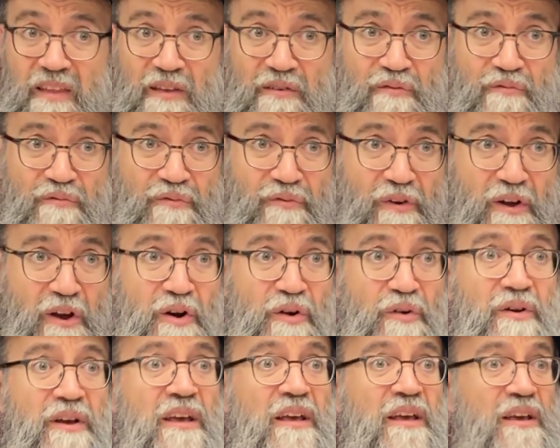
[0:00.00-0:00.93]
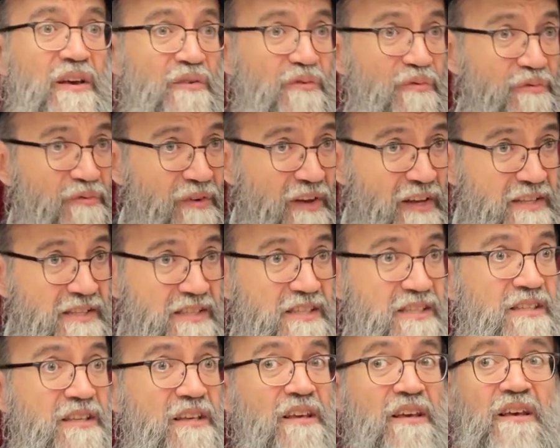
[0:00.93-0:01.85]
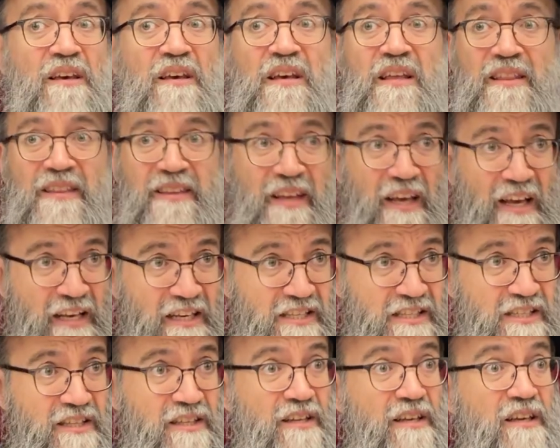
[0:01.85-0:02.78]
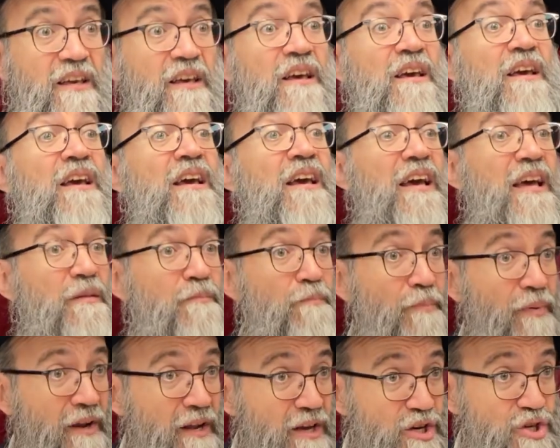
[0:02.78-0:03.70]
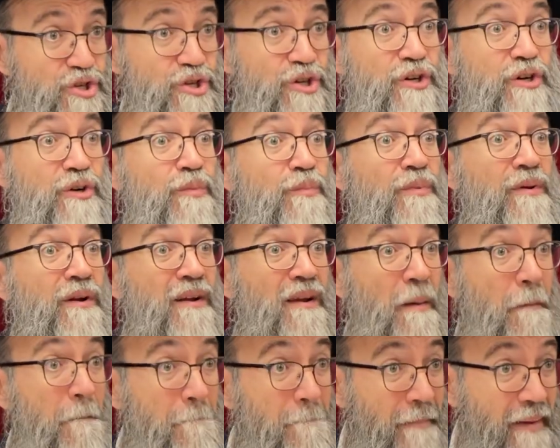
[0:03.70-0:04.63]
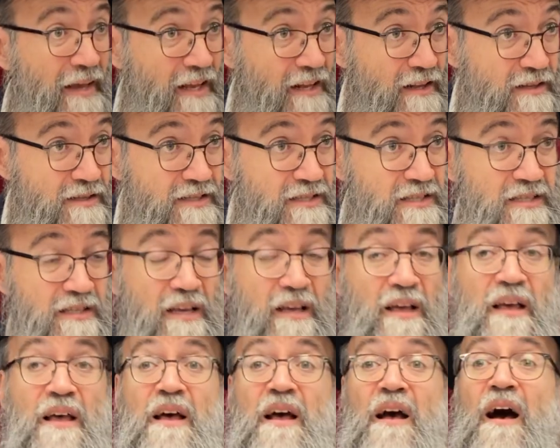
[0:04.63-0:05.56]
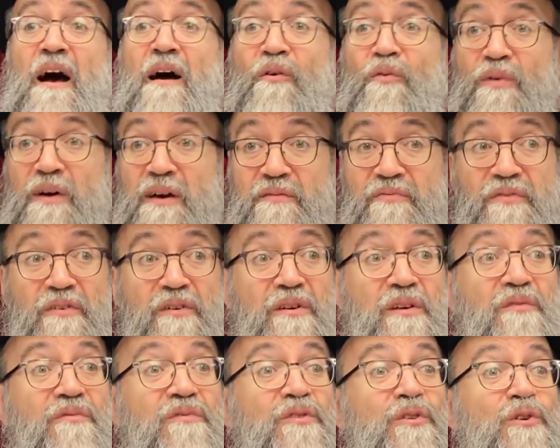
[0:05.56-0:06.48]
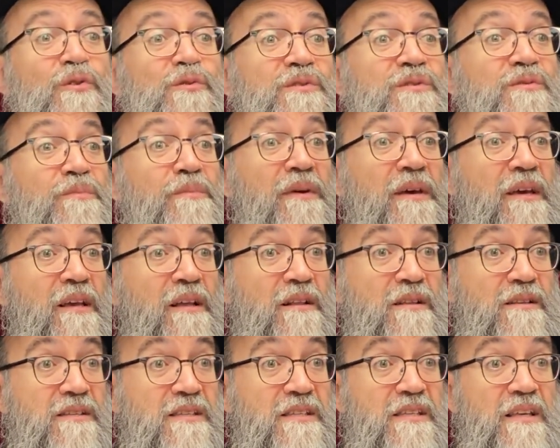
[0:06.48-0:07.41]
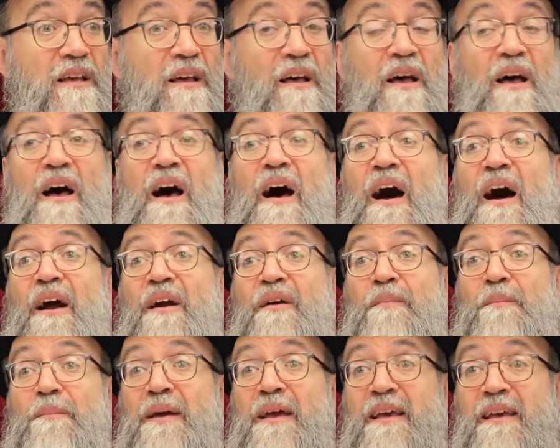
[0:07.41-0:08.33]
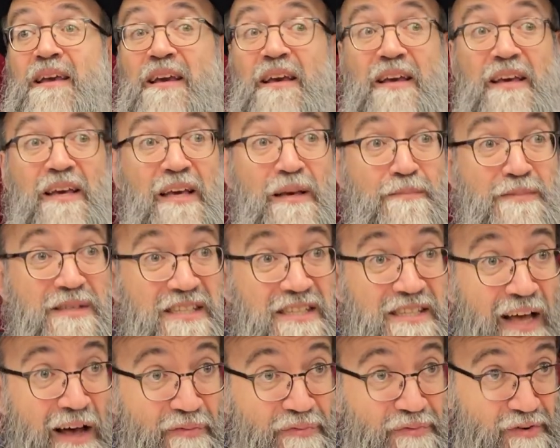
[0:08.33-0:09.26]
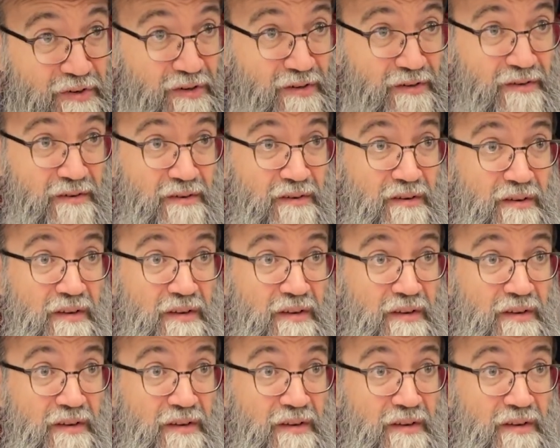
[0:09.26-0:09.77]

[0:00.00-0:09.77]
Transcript: very fancy, tasty, and pleasurable meals. However, if those meals are making him suffer,